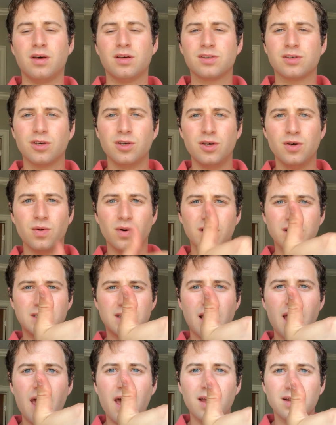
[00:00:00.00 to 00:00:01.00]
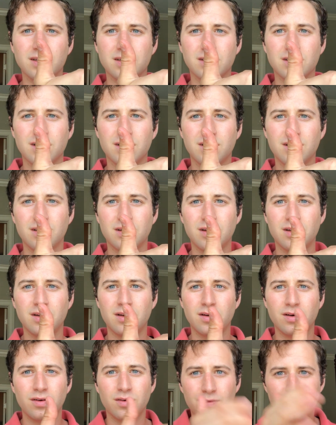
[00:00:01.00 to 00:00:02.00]
So you attend,
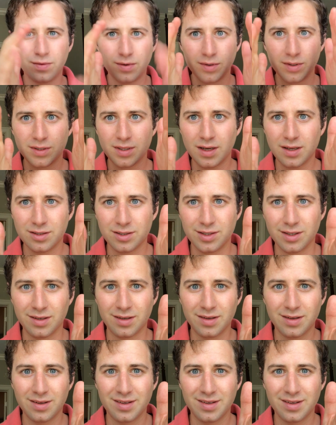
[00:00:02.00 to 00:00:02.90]
full attention.